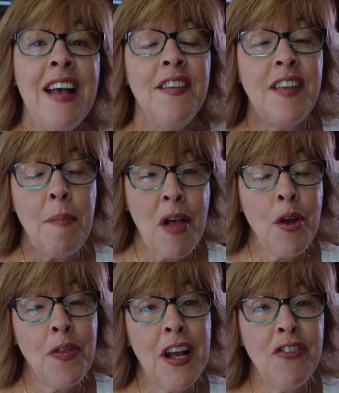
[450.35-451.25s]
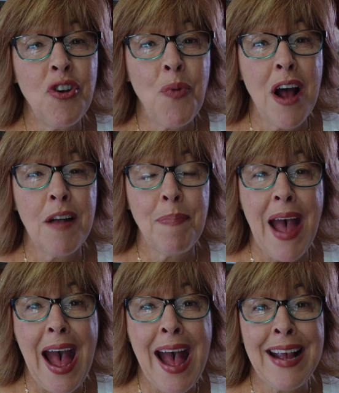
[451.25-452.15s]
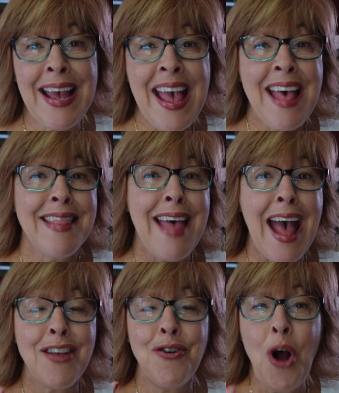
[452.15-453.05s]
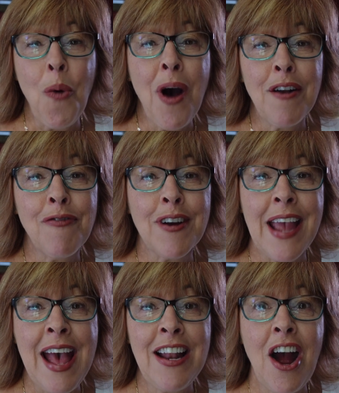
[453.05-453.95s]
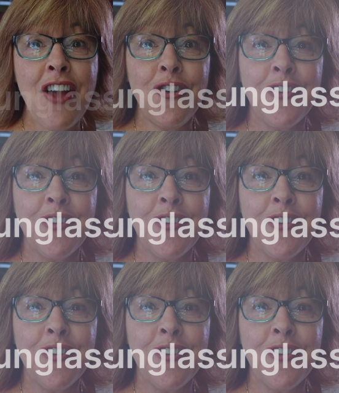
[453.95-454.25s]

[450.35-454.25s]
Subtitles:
Some other things you want to pack that you don't want to forget are your